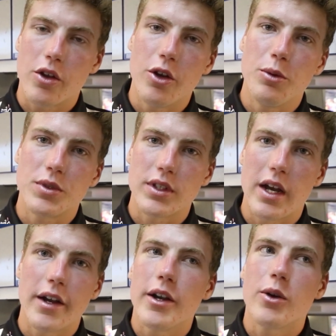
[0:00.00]
Coop's
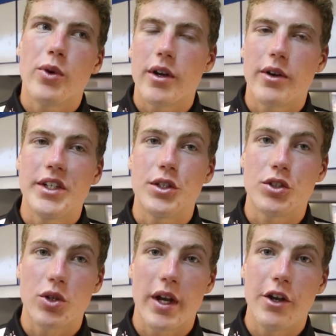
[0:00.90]
out here winning
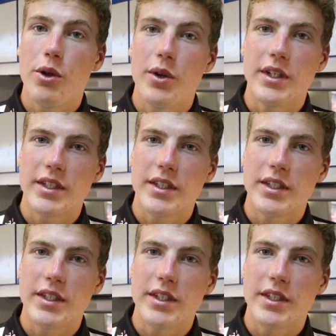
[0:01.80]
races, so I knew,